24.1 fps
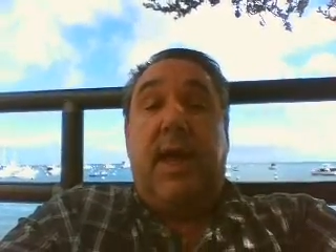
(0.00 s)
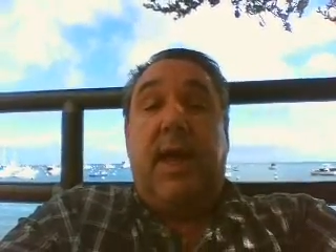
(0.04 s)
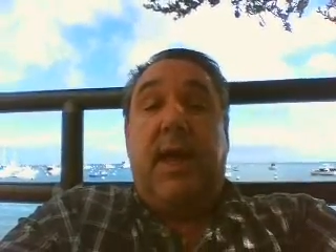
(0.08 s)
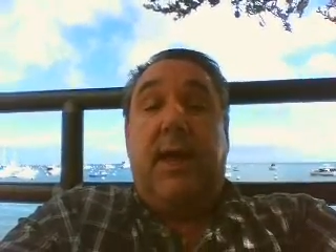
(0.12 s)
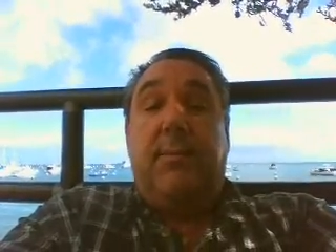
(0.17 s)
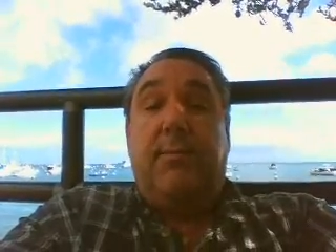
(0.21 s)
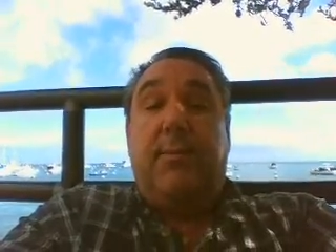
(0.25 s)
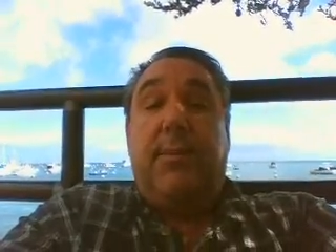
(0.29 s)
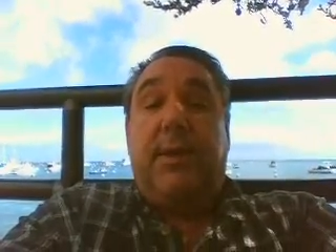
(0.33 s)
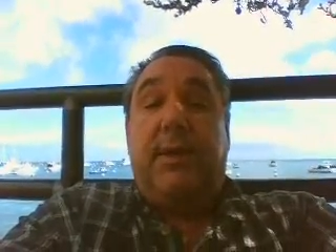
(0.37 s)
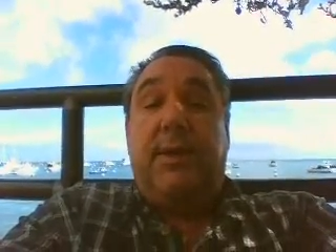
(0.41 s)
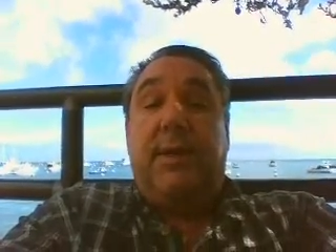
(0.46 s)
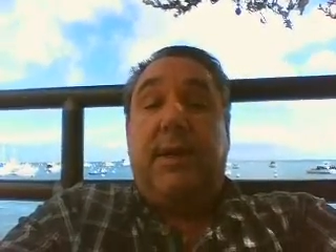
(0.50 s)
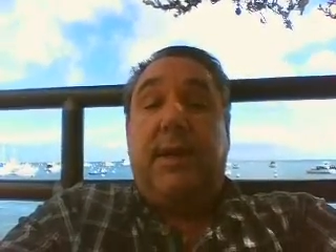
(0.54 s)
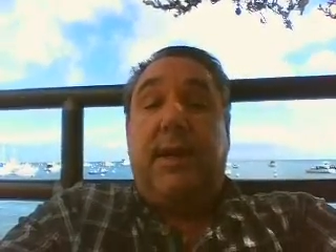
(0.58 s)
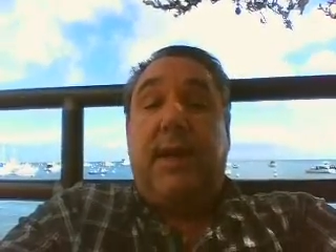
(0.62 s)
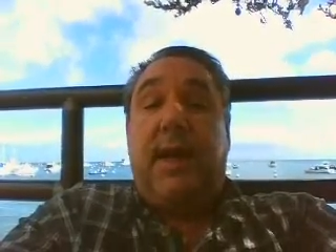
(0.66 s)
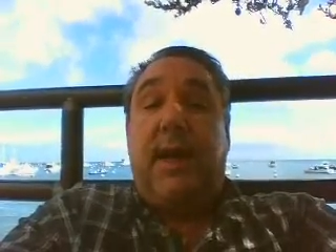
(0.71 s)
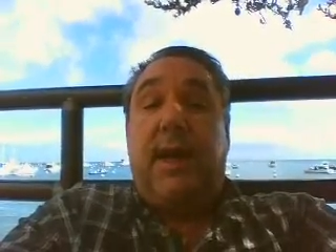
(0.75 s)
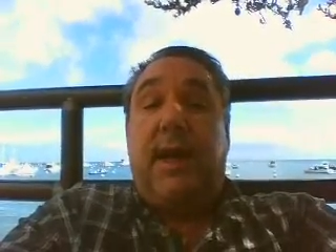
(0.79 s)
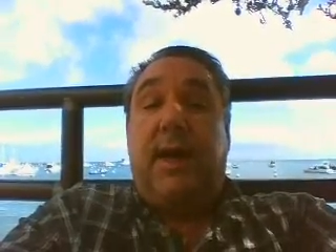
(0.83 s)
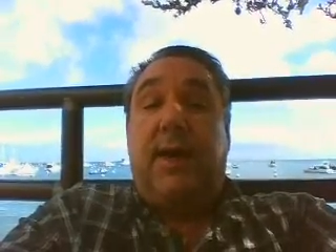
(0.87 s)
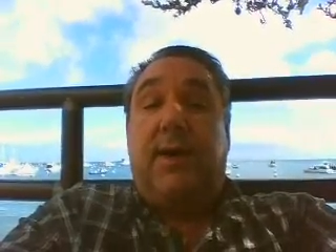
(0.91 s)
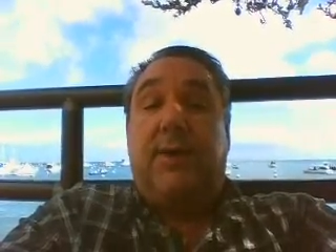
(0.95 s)
and building a
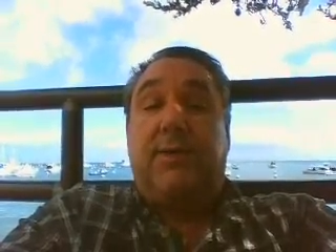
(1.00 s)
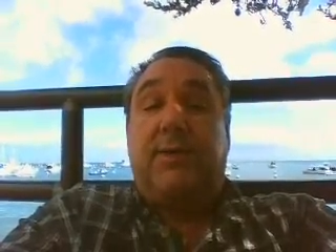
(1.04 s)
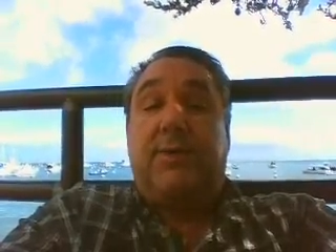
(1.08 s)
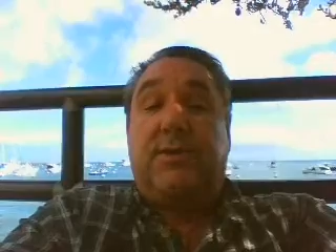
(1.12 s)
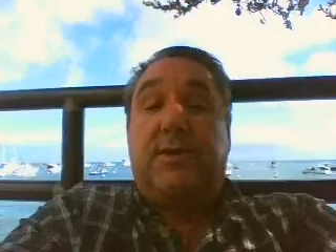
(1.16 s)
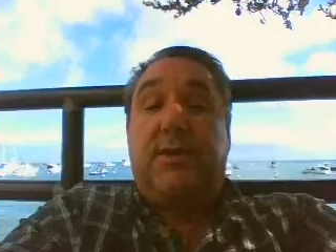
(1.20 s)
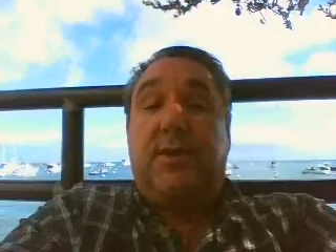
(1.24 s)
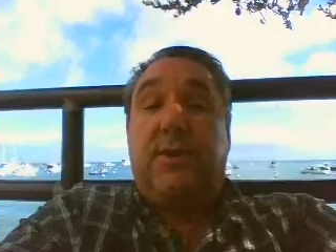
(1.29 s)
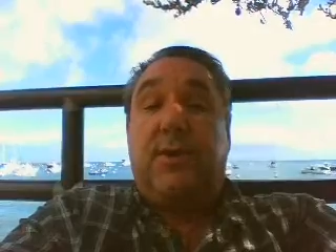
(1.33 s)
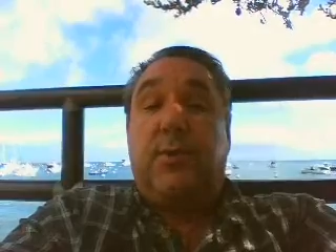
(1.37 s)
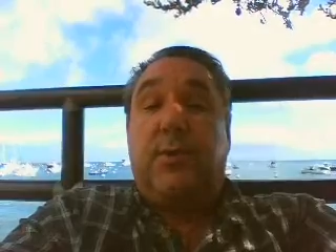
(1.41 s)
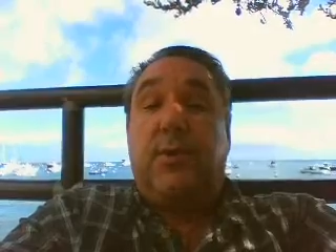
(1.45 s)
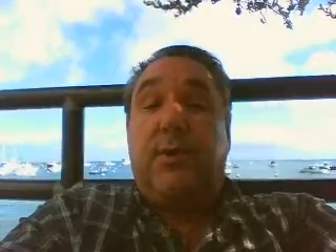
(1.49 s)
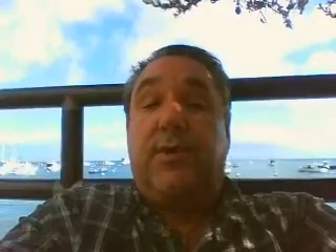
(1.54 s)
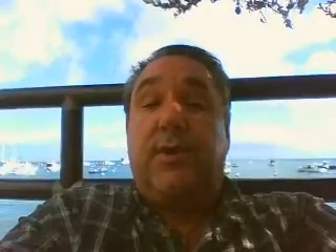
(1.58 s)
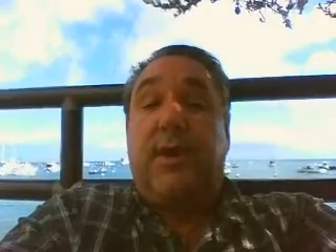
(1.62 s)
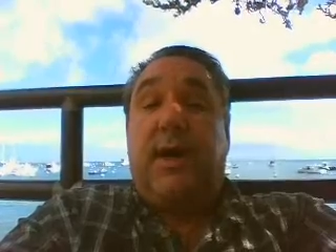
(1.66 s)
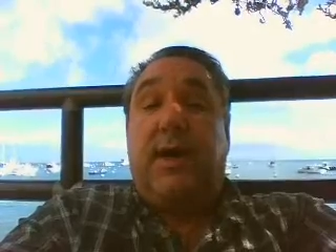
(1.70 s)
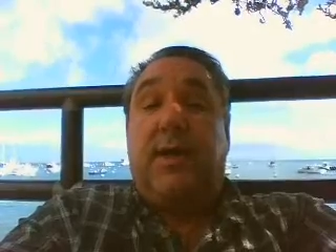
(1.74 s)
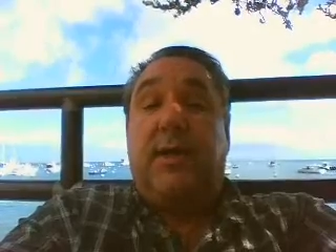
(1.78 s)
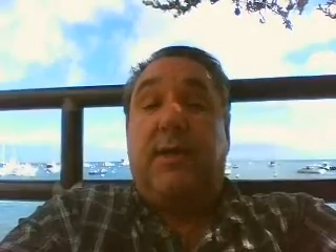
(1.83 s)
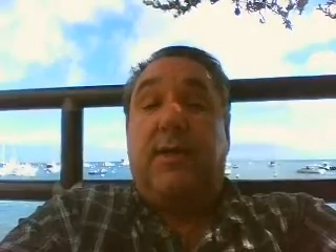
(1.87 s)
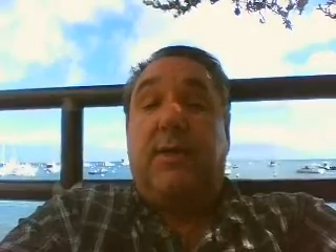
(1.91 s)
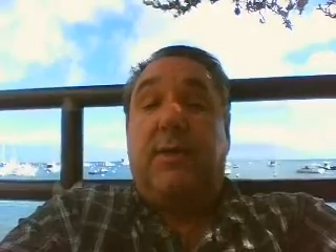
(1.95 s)
house
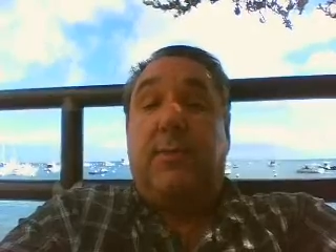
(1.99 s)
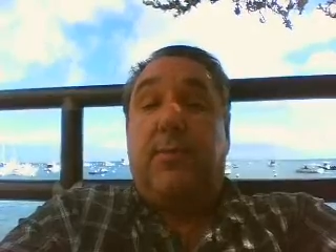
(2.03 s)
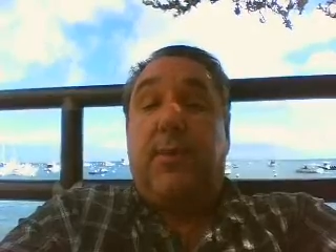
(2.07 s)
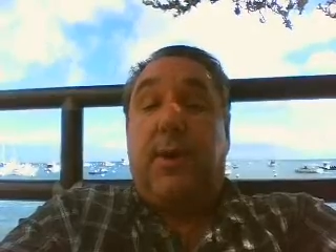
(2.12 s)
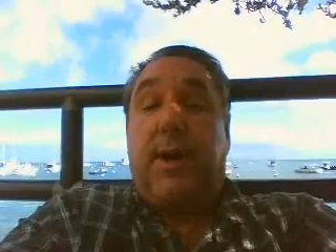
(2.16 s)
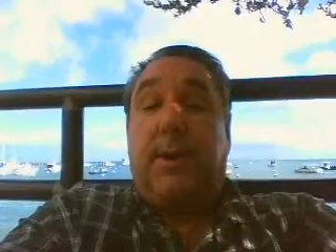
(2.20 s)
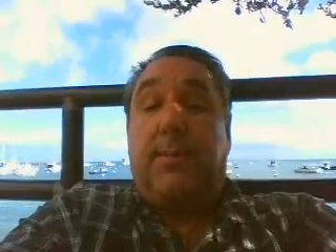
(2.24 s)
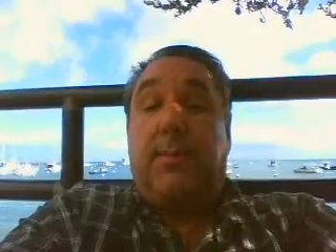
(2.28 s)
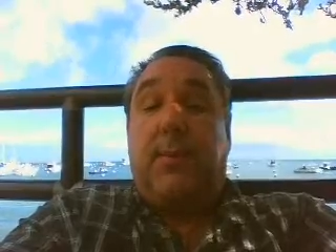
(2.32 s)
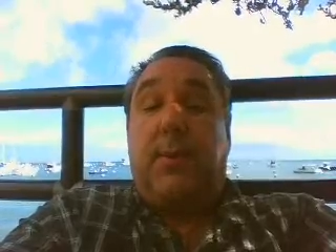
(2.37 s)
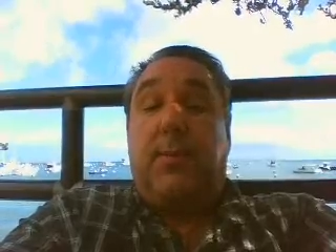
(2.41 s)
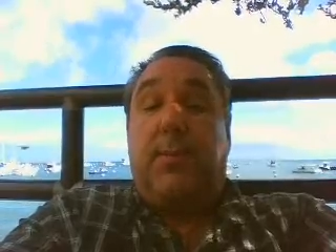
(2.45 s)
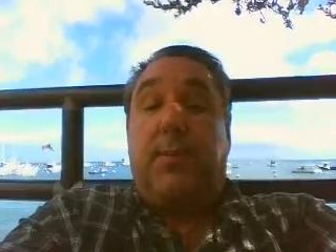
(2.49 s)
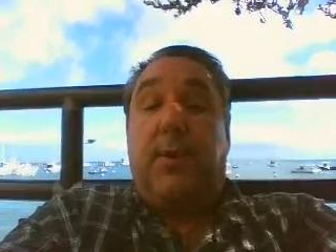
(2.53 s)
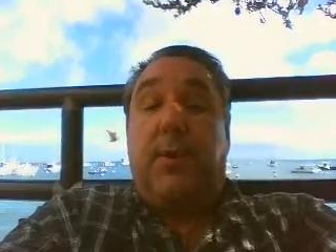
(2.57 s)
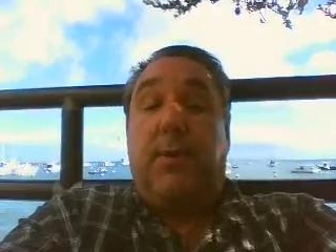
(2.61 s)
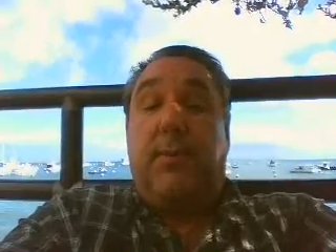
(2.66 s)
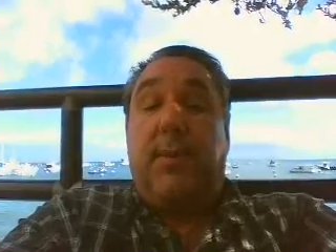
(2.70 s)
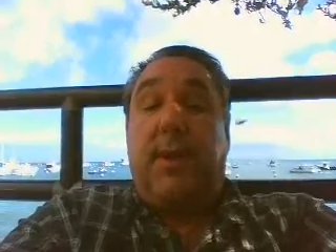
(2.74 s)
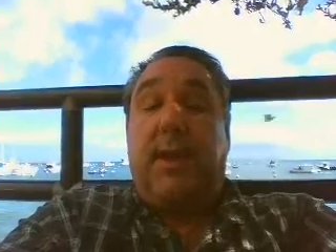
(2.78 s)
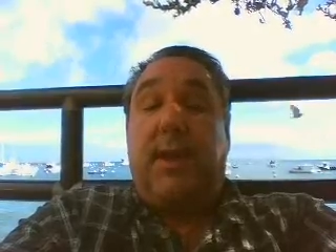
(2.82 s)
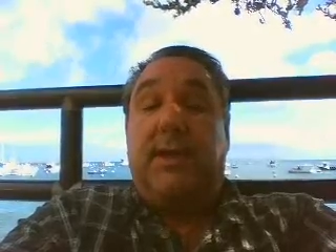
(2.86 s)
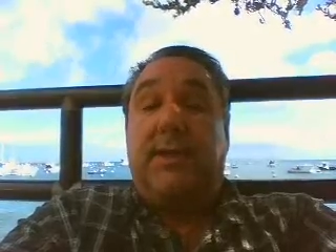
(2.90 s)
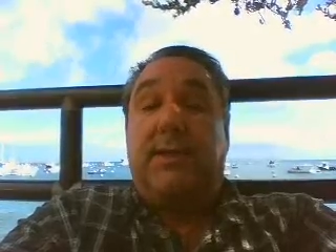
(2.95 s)
without the proper
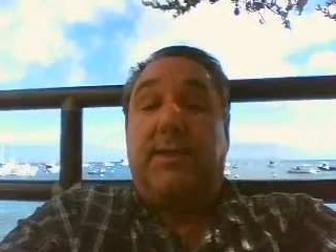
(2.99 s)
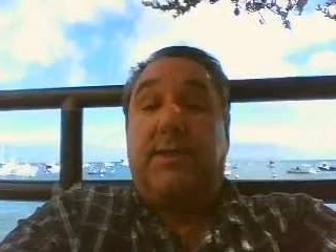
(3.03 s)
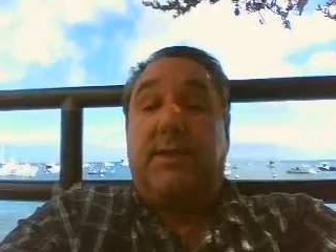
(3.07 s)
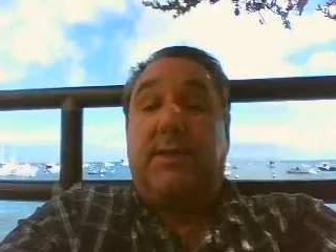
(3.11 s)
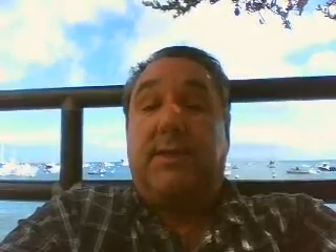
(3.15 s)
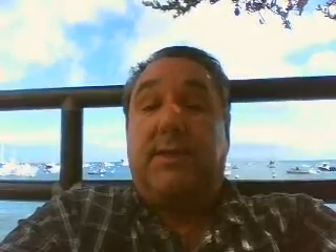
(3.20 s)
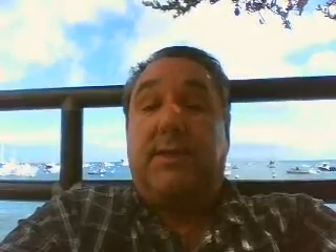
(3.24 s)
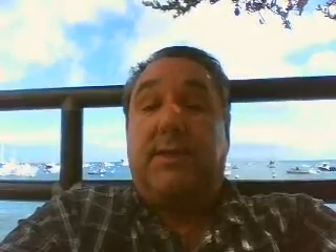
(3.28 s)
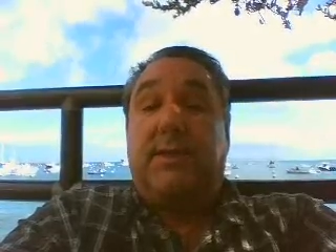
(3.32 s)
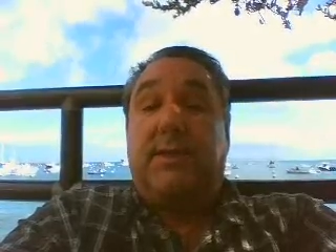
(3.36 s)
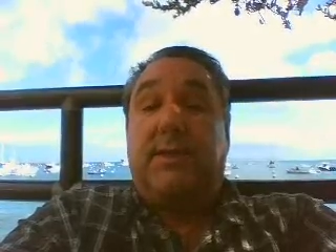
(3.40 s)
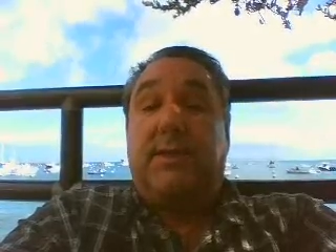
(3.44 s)
permits.